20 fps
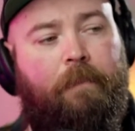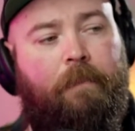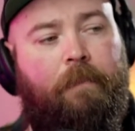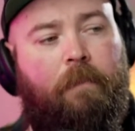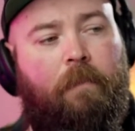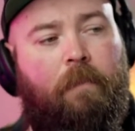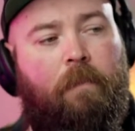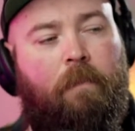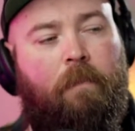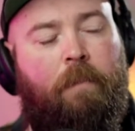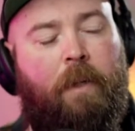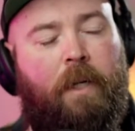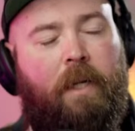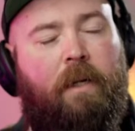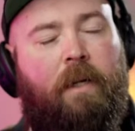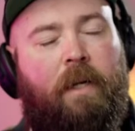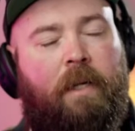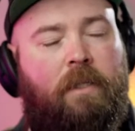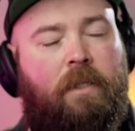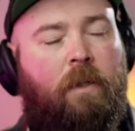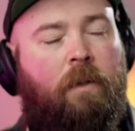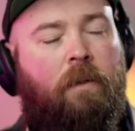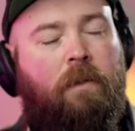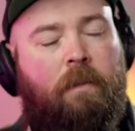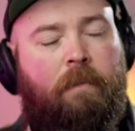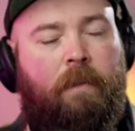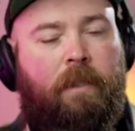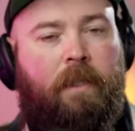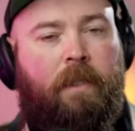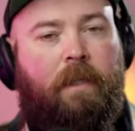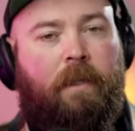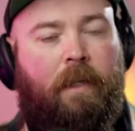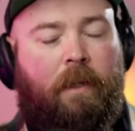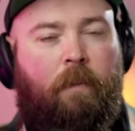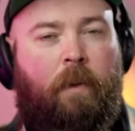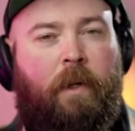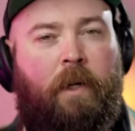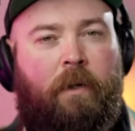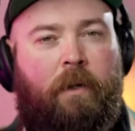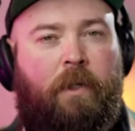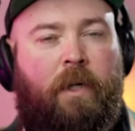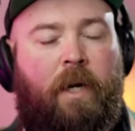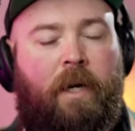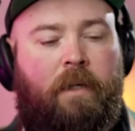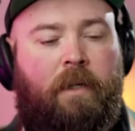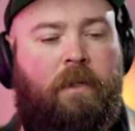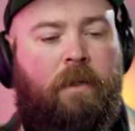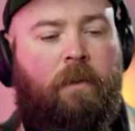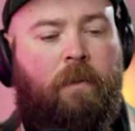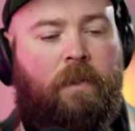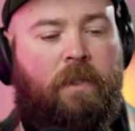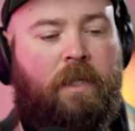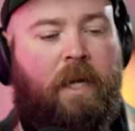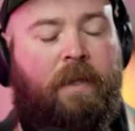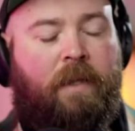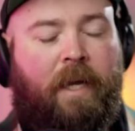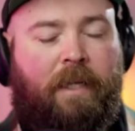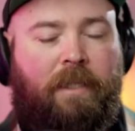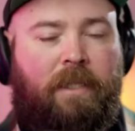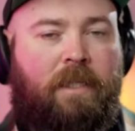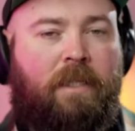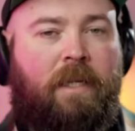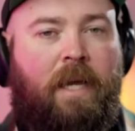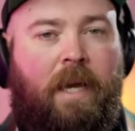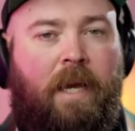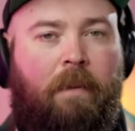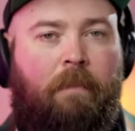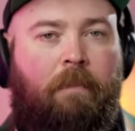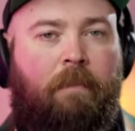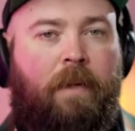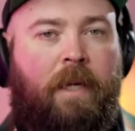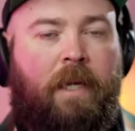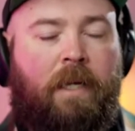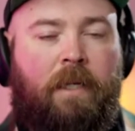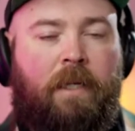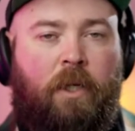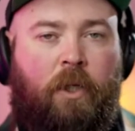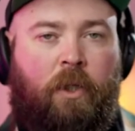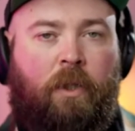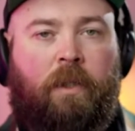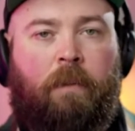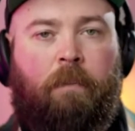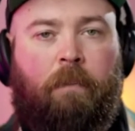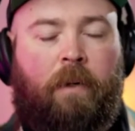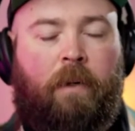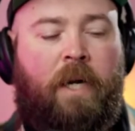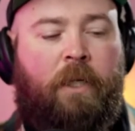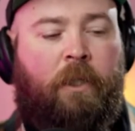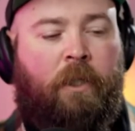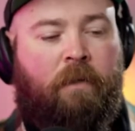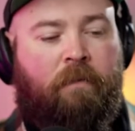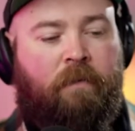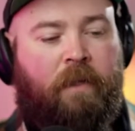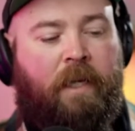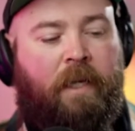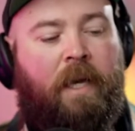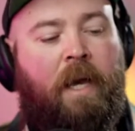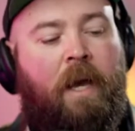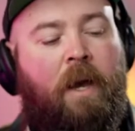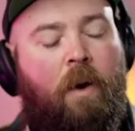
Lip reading: But it's ultimately like what you're trying to do is get that same initial impression of like